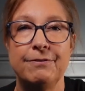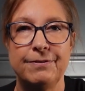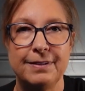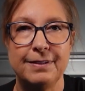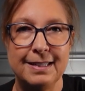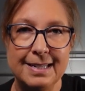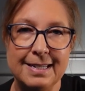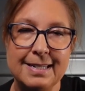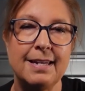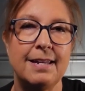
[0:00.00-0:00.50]
I've
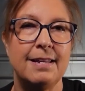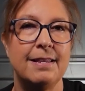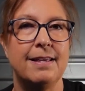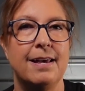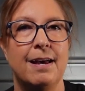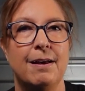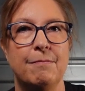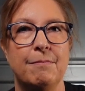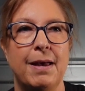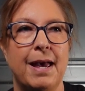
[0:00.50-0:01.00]
listed
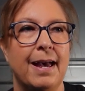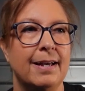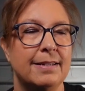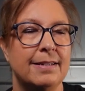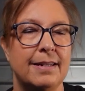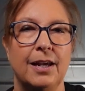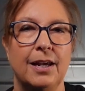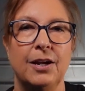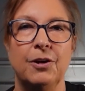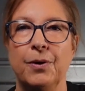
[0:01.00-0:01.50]
them
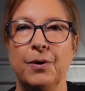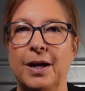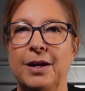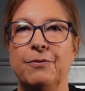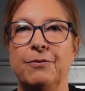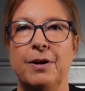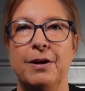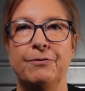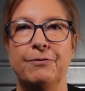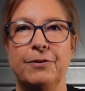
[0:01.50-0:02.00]
as a
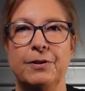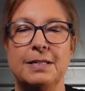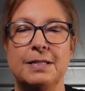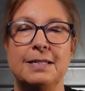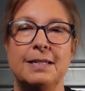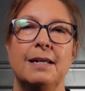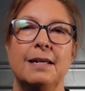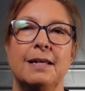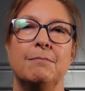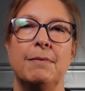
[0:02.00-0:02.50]
great
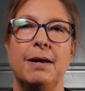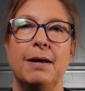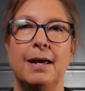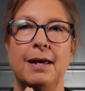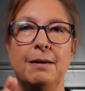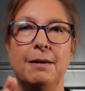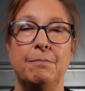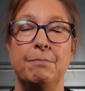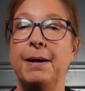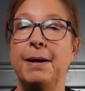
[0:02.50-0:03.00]
reference in
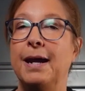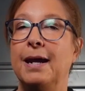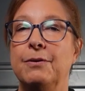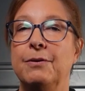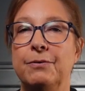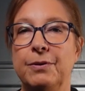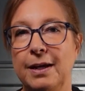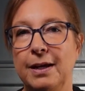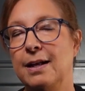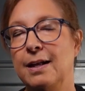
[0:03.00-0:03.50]
my
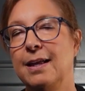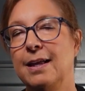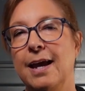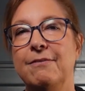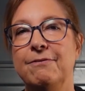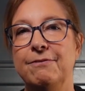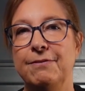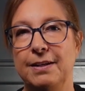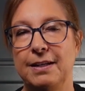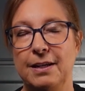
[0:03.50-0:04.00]
Panry L
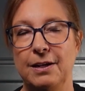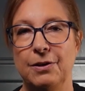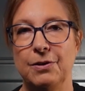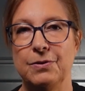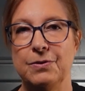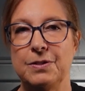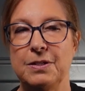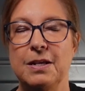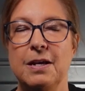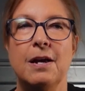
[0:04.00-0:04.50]
A
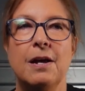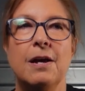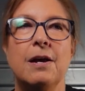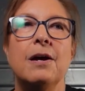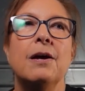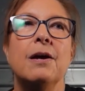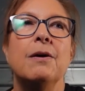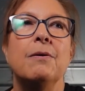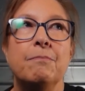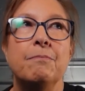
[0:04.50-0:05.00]
videos
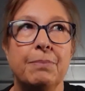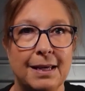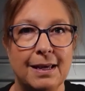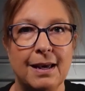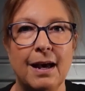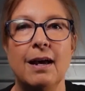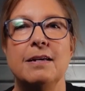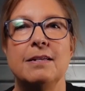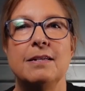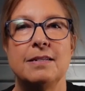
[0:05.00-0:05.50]

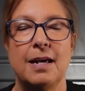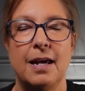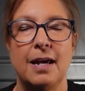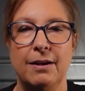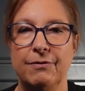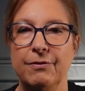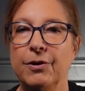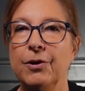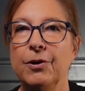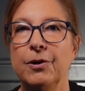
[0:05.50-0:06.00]
because I
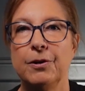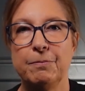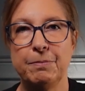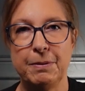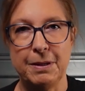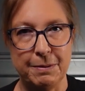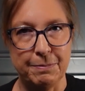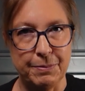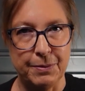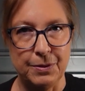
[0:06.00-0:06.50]
have heard
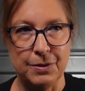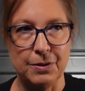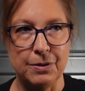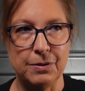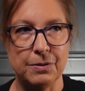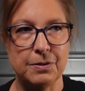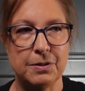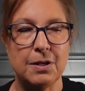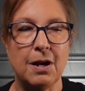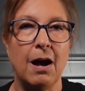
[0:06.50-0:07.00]

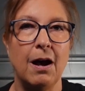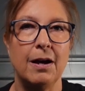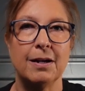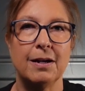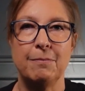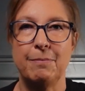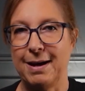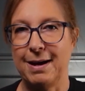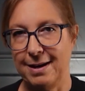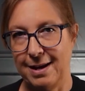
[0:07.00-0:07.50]
people
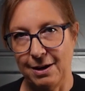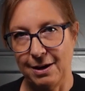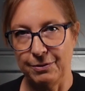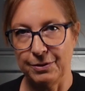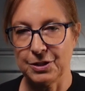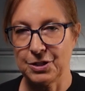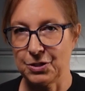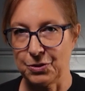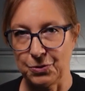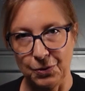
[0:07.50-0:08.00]
talk about how
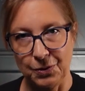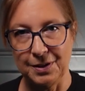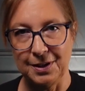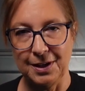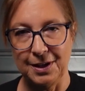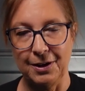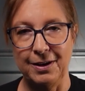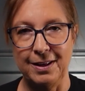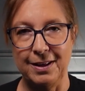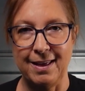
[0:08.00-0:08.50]

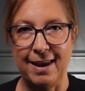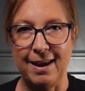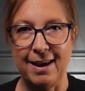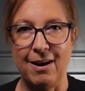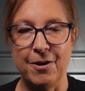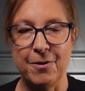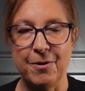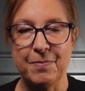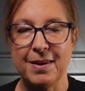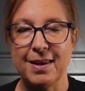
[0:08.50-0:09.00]
extraordinary they
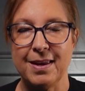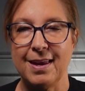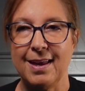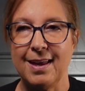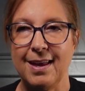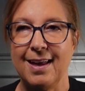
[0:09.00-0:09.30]
are.